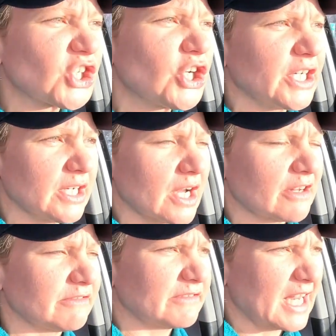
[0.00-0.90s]
good
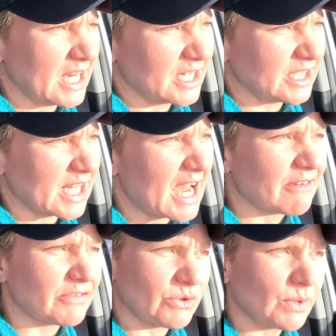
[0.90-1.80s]
enough. And to
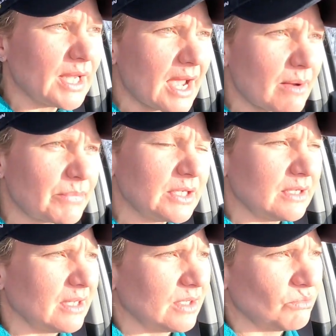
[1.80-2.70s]
have 3
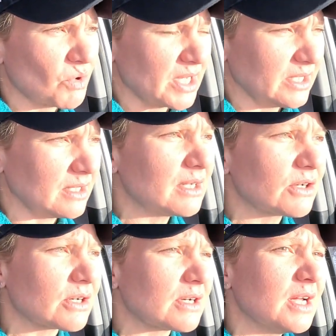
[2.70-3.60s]
happen in 1
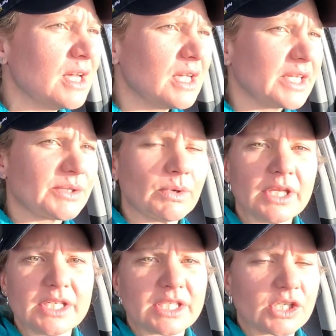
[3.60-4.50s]
year is
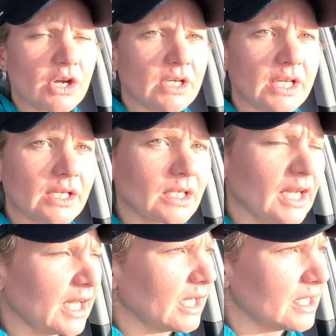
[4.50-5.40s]
really disheartening.
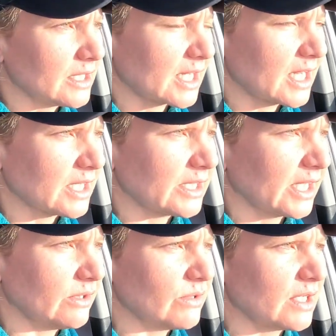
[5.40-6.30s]
And I can
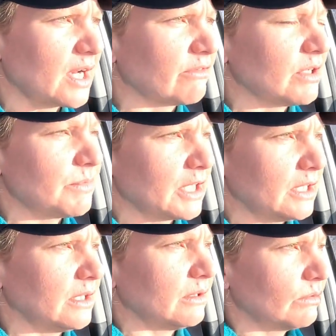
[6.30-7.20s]
tell you that
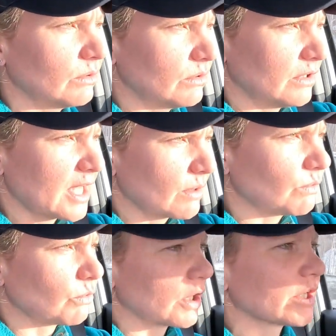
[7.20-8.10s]
everybody that
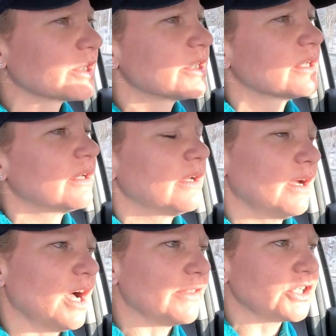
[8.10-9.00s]
worked
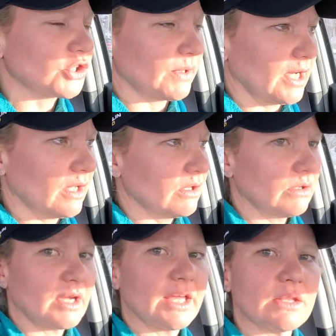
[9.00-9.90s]
on the
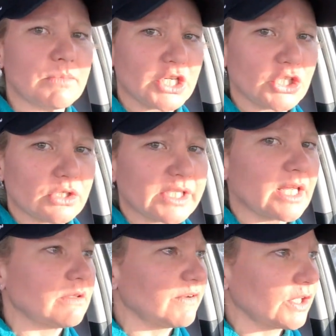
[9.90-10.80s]
trail, and the mushers
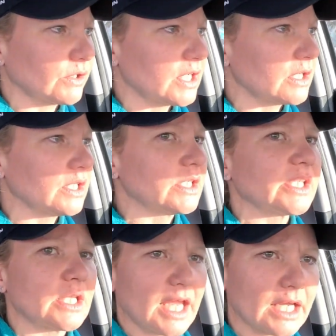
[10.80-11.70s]
and the
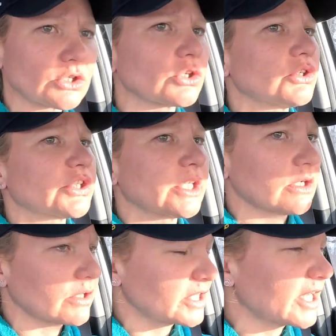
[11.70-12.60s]
veterinarians and the handlers and
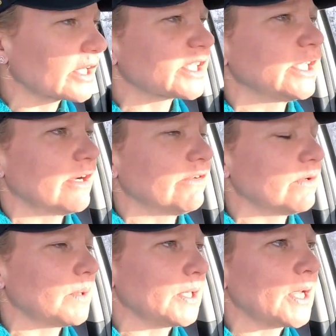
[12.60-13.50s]
all the techs and
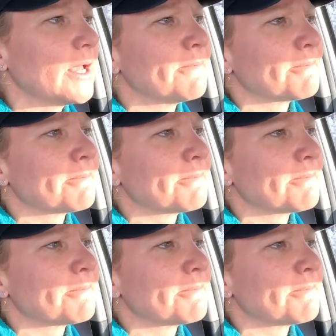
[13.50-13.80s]
everyone,